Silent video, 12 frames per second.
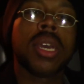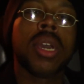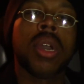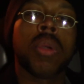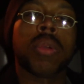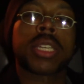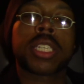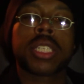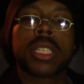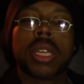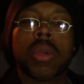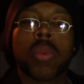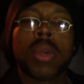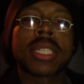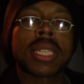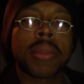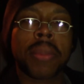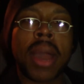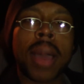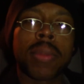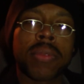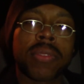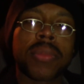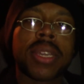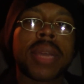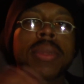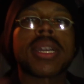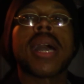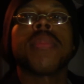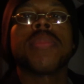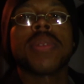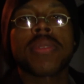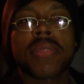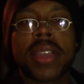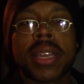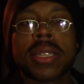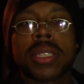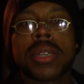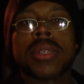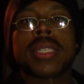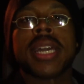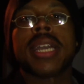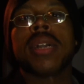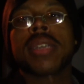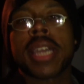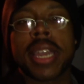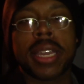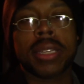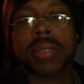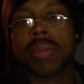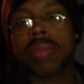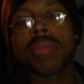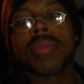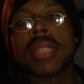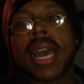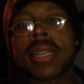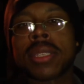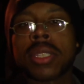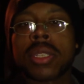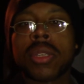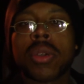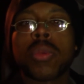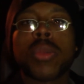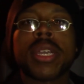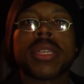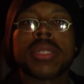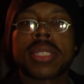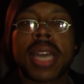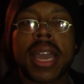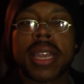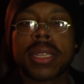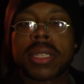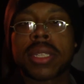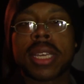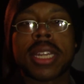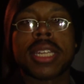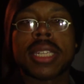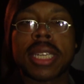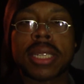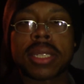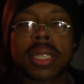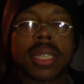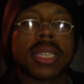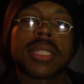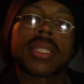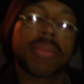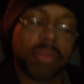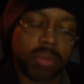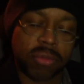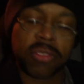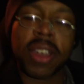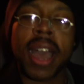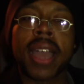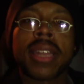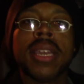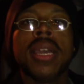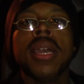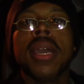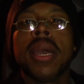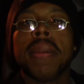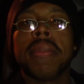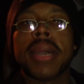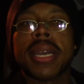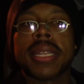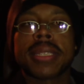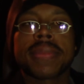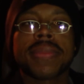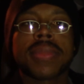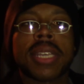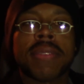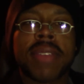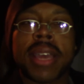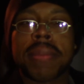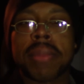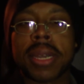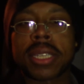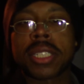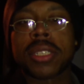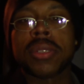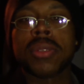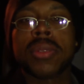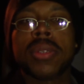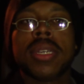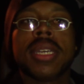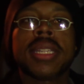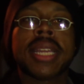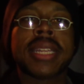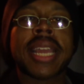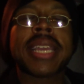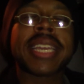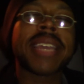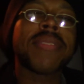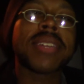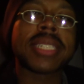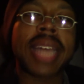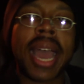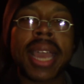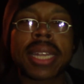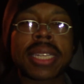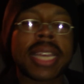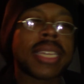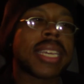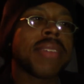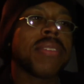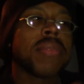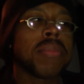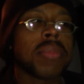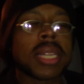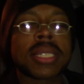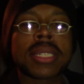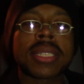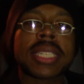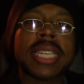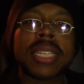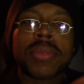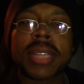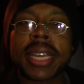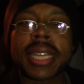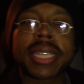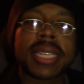which wasn't a problem for me. I'm a comic book fan, so it's like, okay, Nazis doing weird science and it leads to this. Fine. But if that bugs you, they, they give a dial they give them. there's a scene where they